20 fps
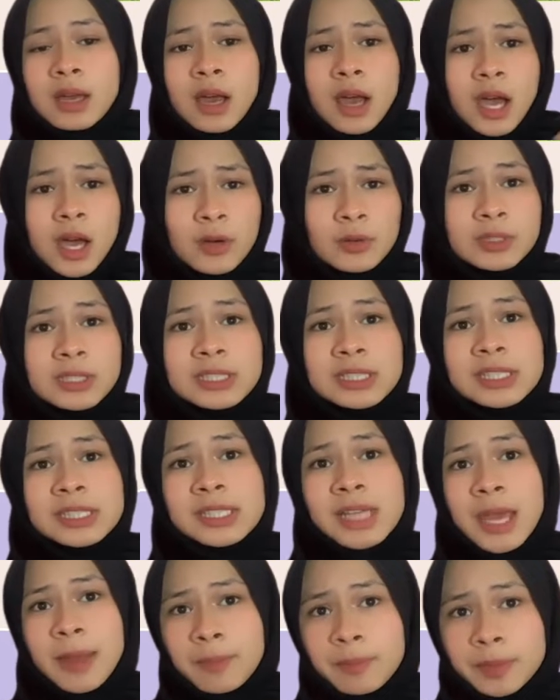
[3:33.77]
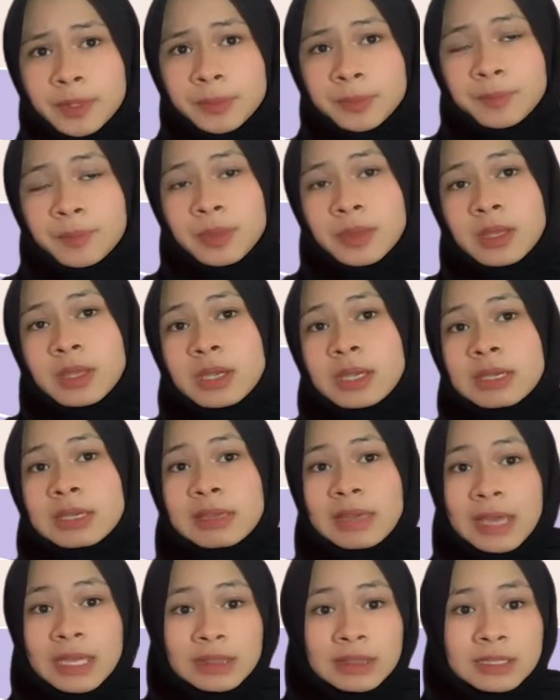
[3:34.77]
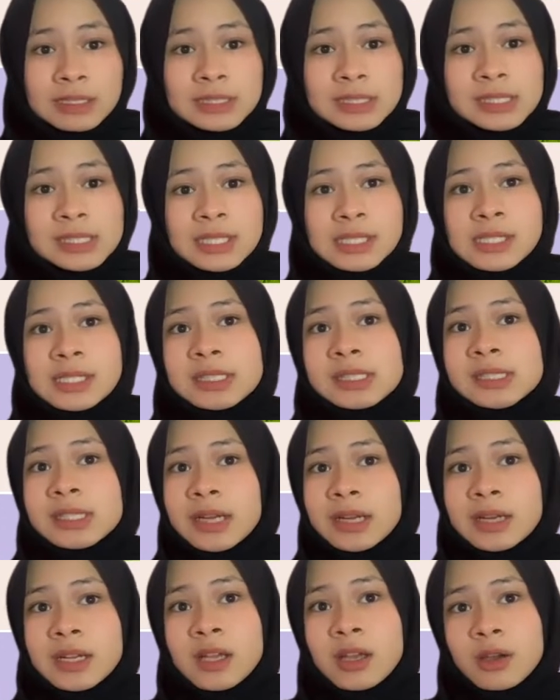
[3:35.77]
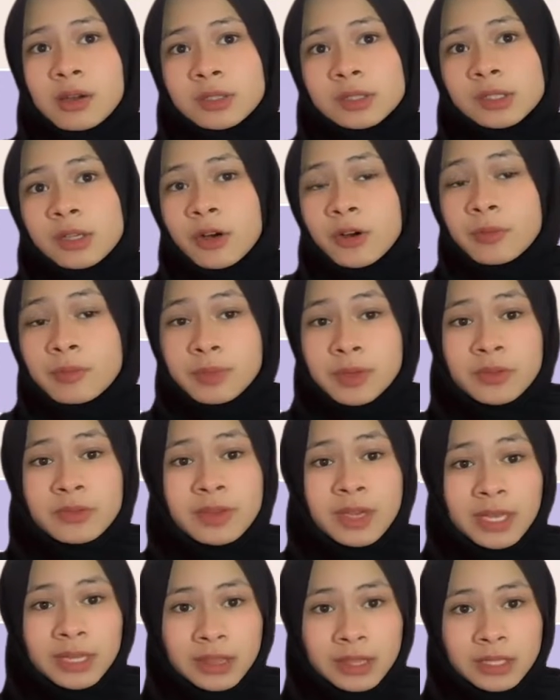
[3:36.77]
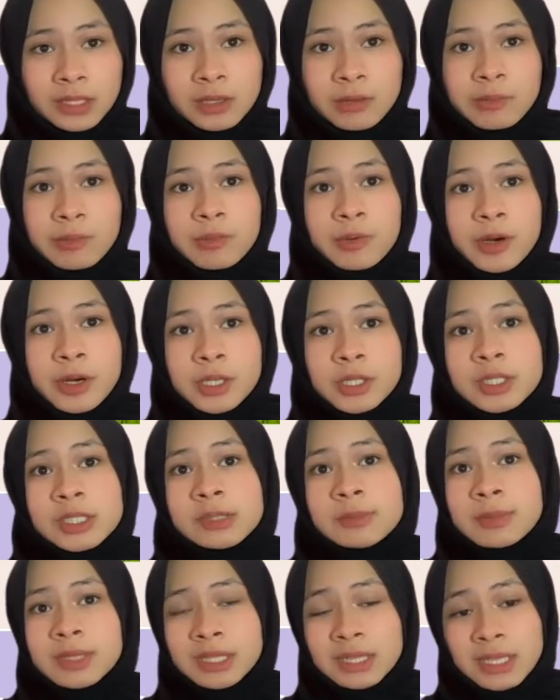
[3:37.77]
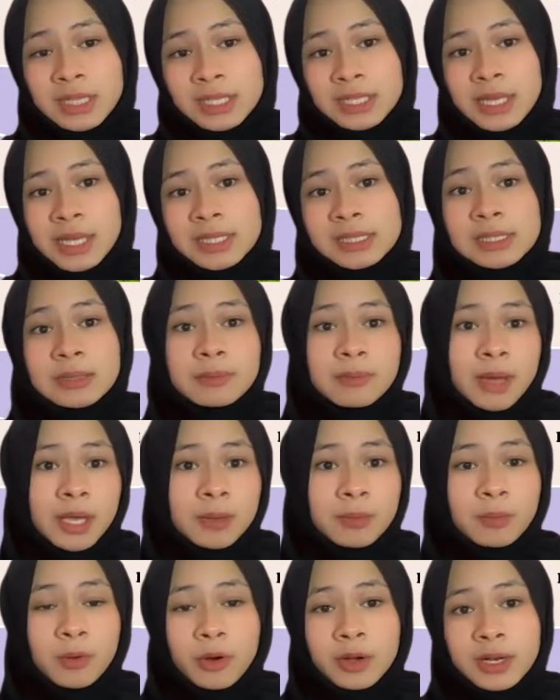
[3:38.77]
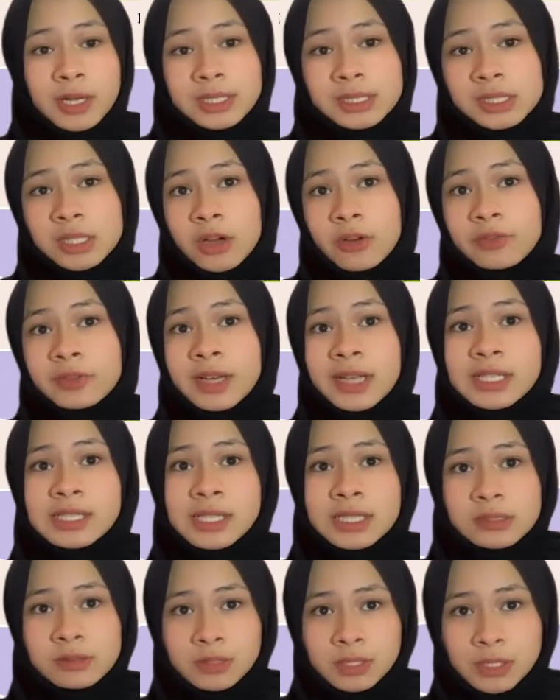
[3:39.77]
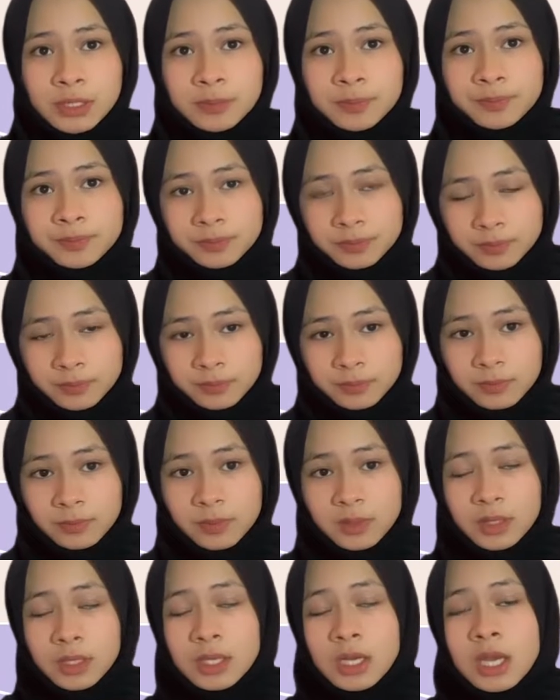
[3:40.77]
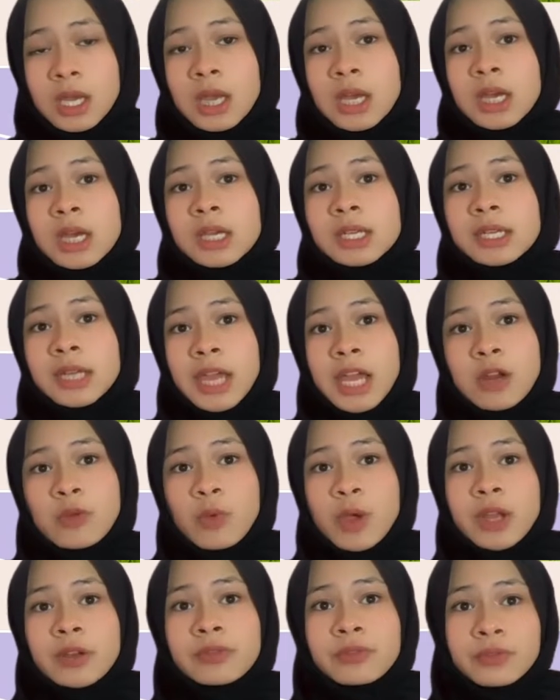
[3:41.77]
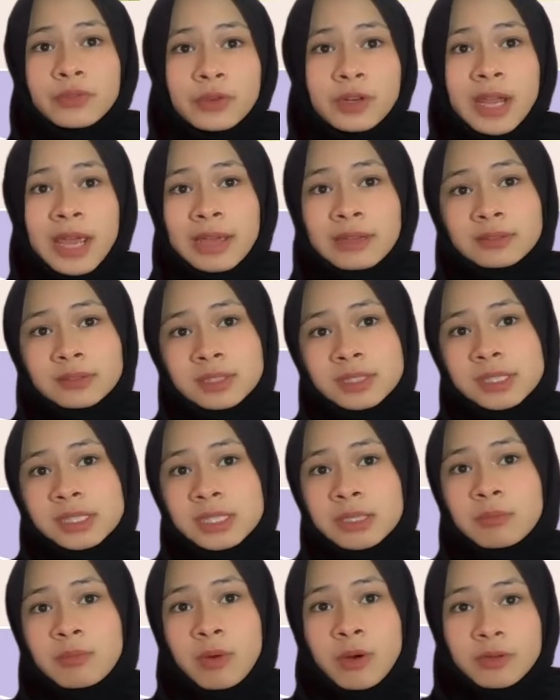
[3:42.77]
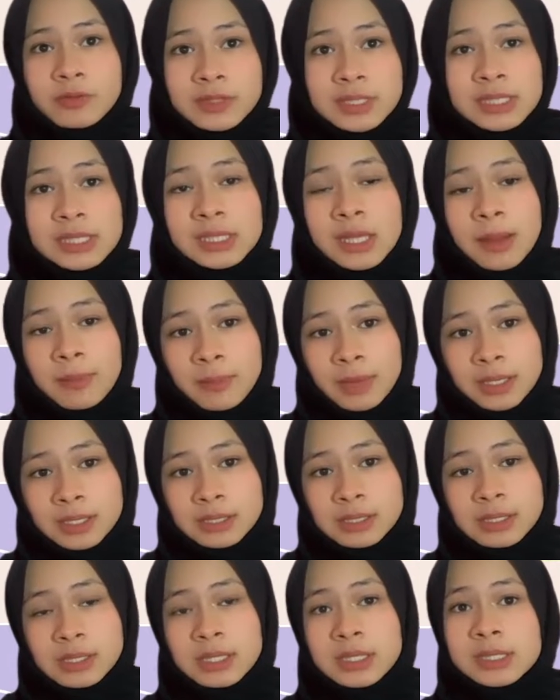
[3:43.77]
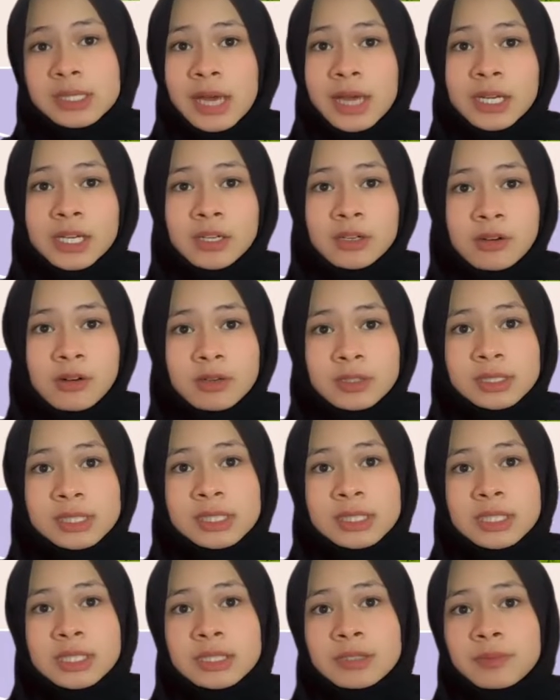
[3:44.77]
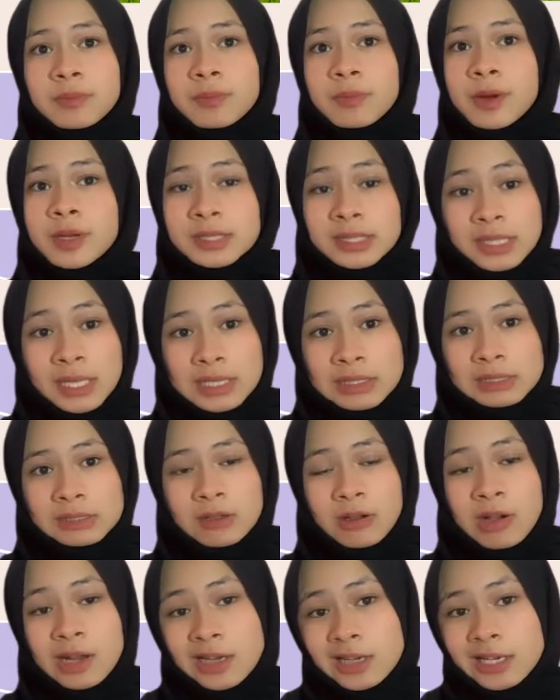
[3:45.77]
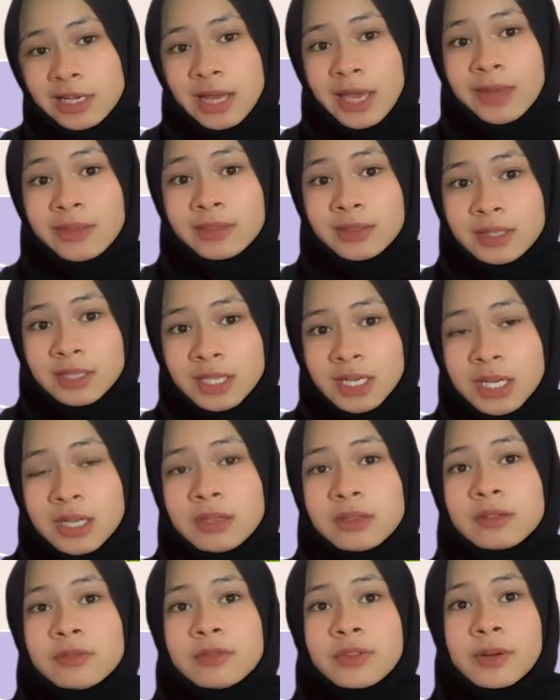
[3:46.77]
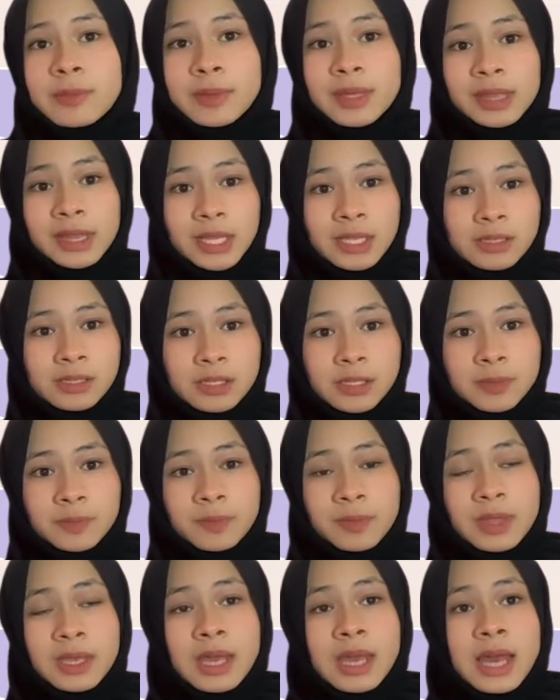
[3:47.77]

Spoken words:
How this is happen? Cattle such as dairy cows or beef cattle produce methane as a byproduct of digestion. Then when food enters a bovine stomach, it undergoes a process called enteric fermentation.